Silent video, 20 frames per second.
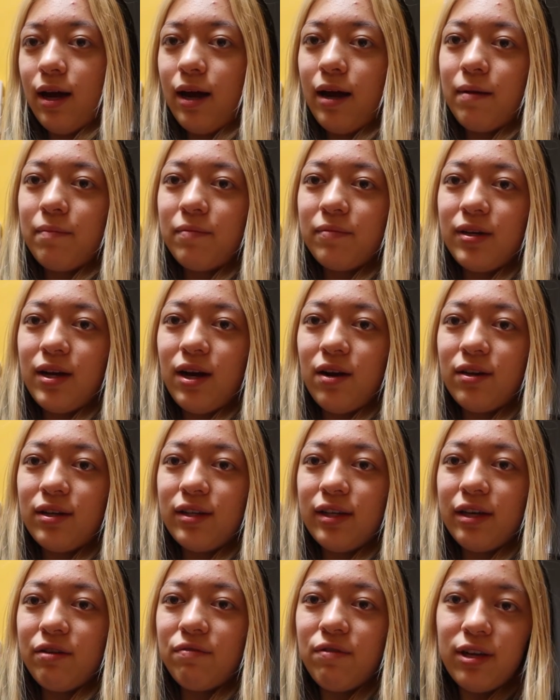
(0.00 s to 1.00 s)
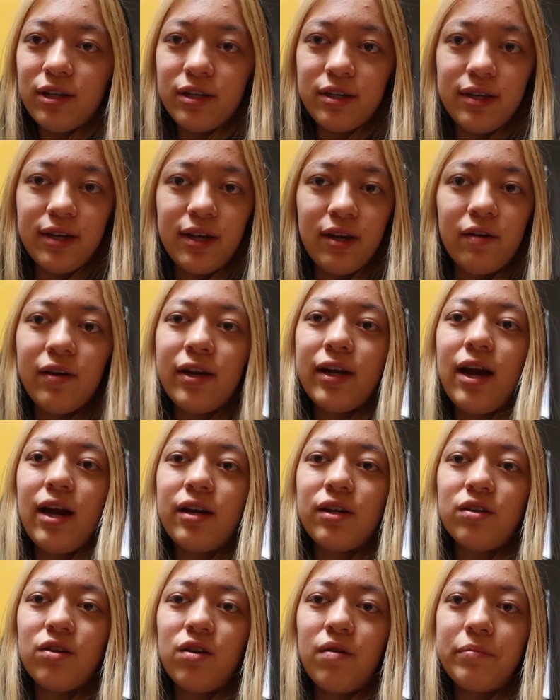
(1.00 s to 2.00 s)
I am currently volunteering
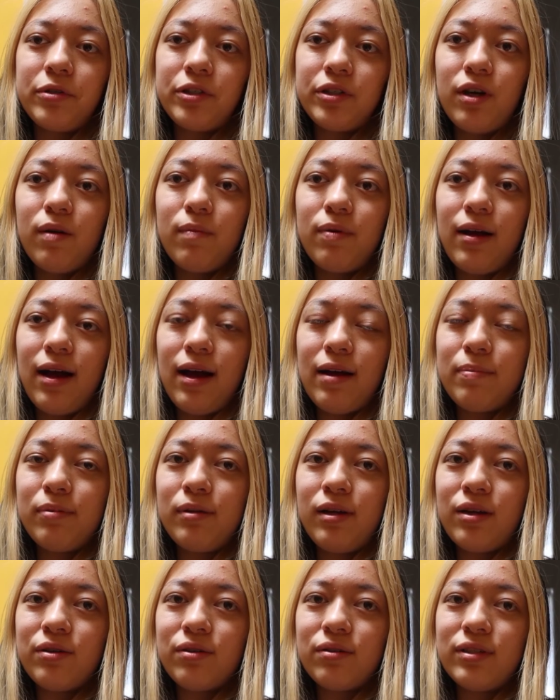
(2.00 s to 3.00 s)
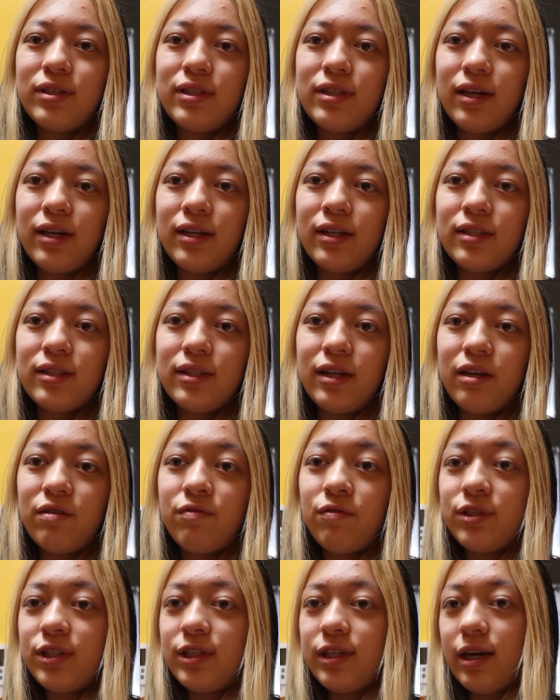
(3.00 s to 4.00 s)
at an op shop. I plan on staying there
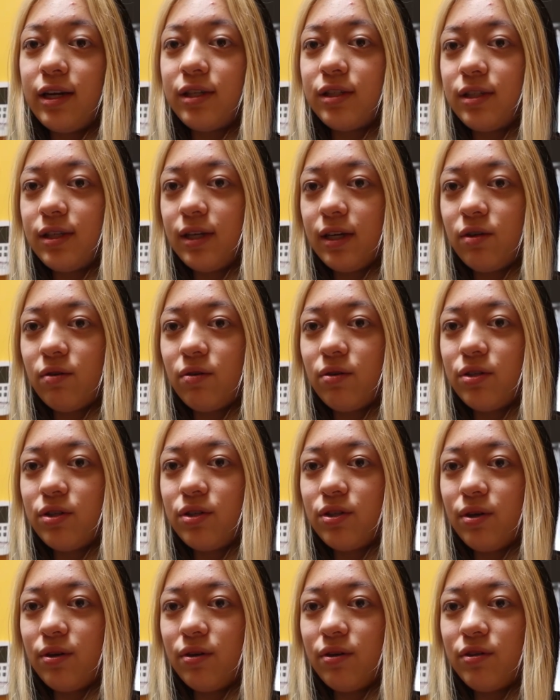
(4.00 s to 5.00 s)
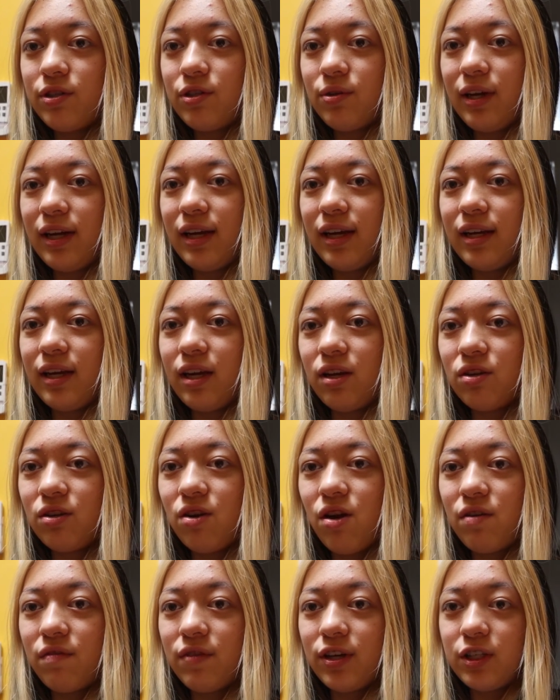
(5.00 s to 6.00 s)
for the next year or so I can get a
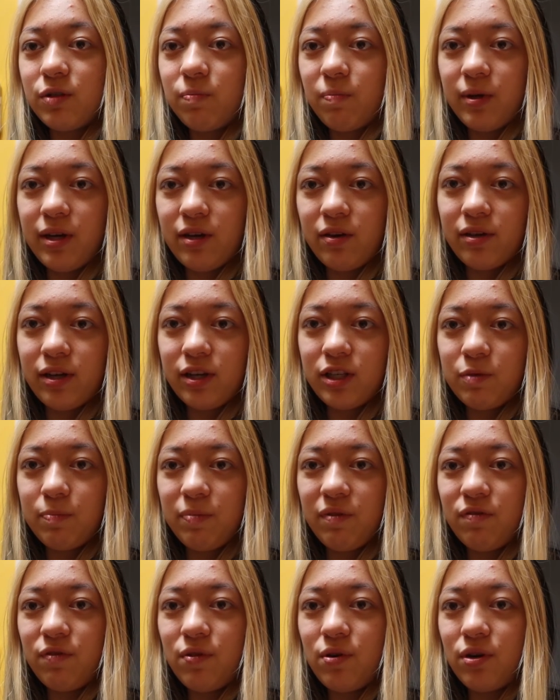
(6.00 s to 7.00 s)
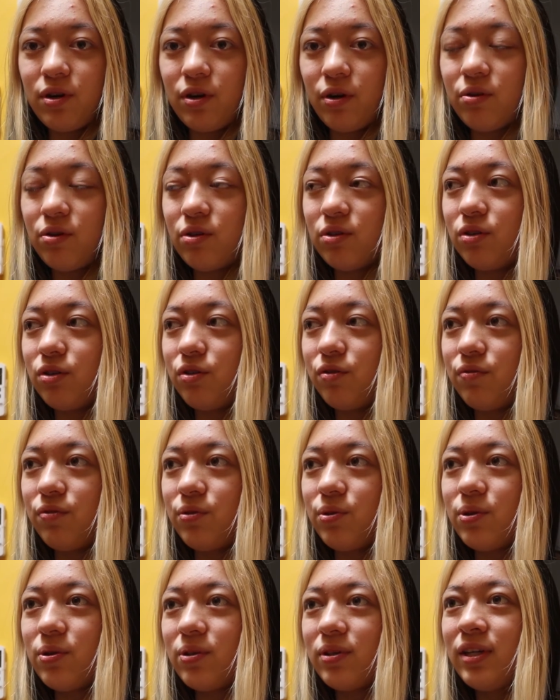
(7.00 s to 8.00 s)
lot of experience before going to look
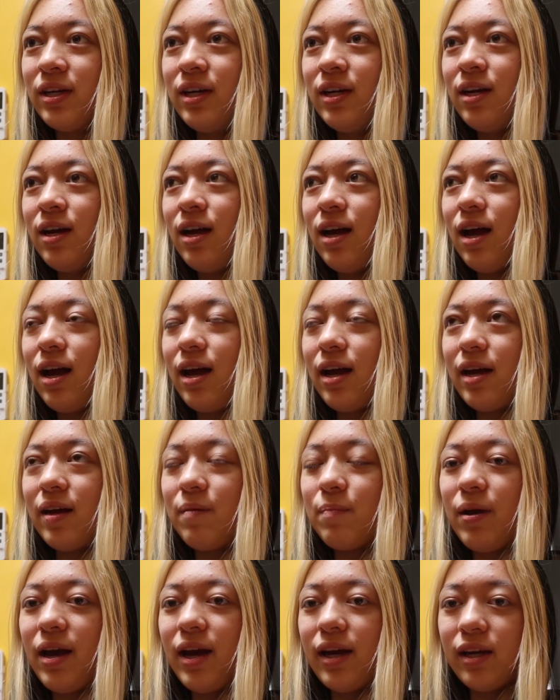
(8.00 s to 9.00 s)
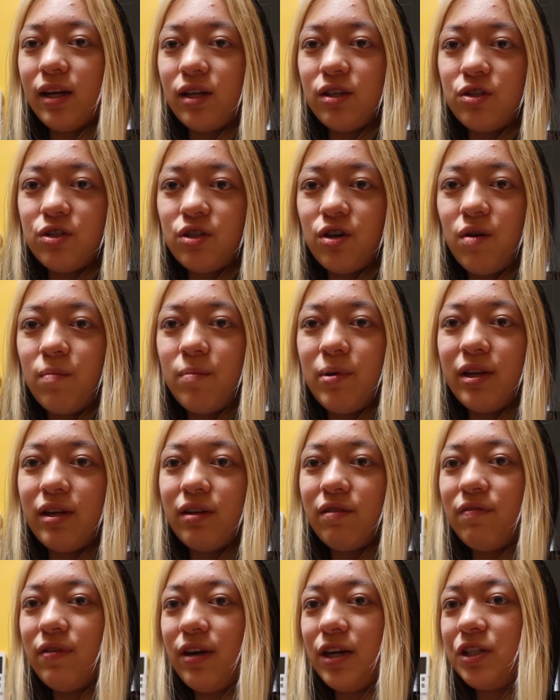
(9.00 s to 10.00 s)
for a paying job in
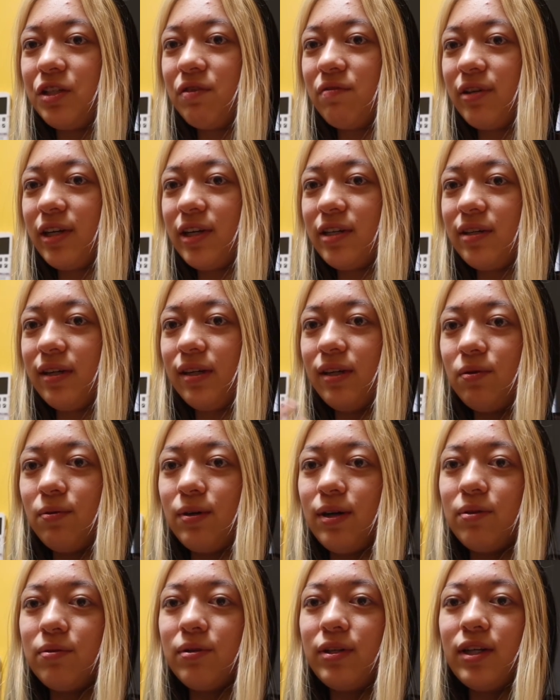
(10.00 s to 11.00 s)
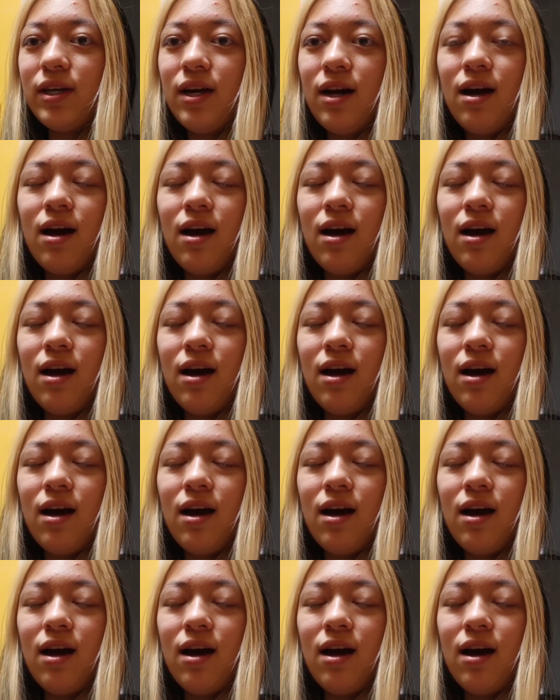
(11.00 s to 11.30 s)
the fashion retail world.